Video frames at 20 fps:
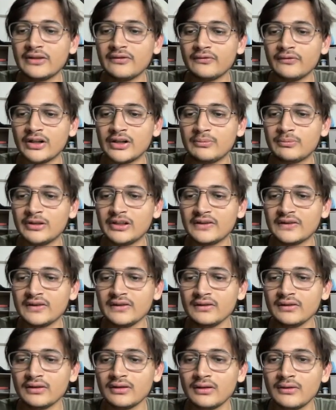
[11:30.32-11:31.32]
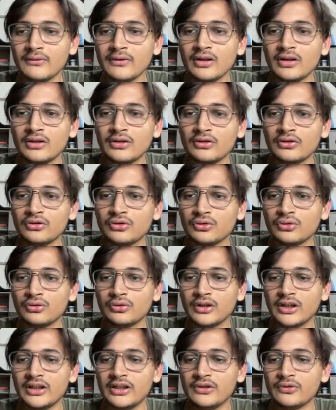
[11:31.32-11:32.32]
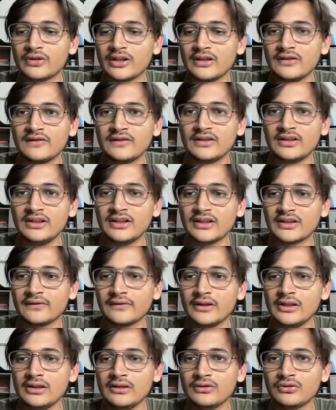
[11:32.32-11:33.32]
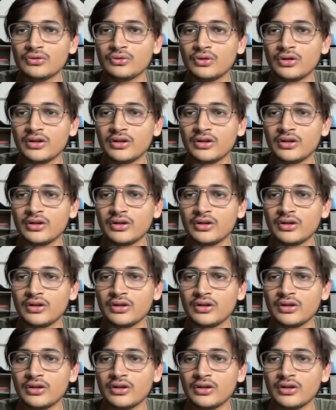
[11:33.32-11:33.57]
1 places. So, and you can see as well, so